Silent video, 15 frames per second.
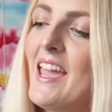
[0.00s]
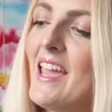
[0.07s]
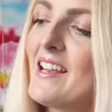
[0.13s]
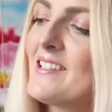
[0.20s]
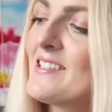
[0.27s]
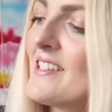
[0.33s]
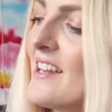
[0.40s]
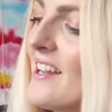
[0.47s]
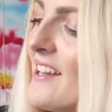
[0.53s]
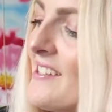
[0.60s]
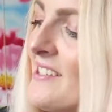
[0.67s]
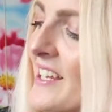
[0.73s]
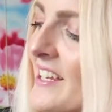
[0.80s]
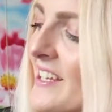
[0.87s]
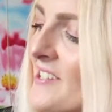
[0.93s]
And I
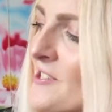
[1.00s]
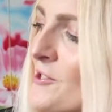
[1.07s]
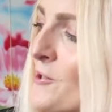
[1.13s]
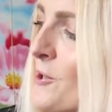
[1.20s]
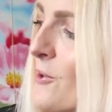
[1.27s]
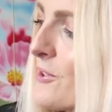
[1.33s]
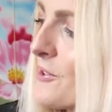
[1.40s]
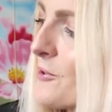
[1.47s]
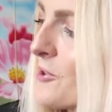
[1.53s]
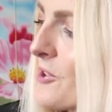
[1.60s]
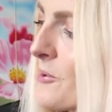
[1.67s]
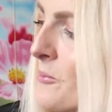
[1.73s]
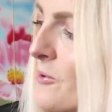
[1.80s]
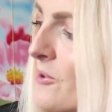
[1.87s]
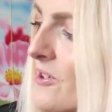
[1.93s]
think it's so
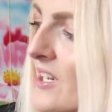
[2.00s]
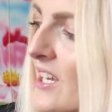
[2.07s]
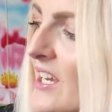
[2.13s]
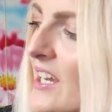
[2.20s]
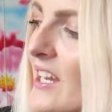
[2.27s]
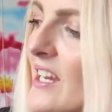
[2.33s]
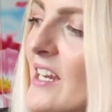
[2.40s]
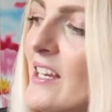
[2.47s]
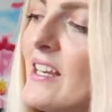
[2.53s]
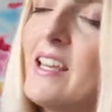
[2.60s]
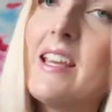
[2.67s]
adorable. It